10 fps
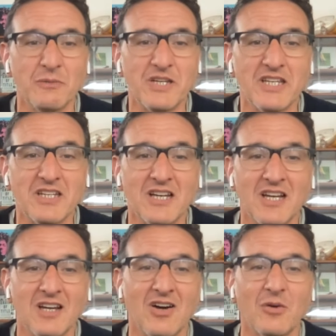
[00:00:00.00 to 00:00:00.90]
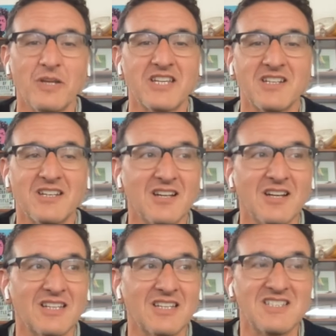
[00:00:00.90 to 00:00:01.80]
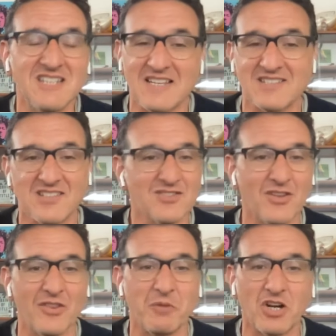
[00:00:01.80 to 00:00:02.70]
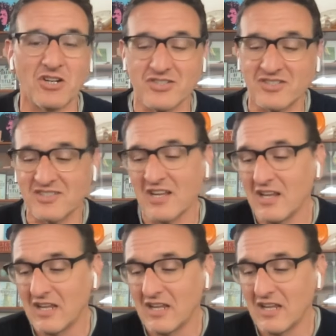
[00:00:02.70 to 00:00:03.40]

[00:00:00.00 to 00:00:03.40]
and we uh, all we can contest is on the margins.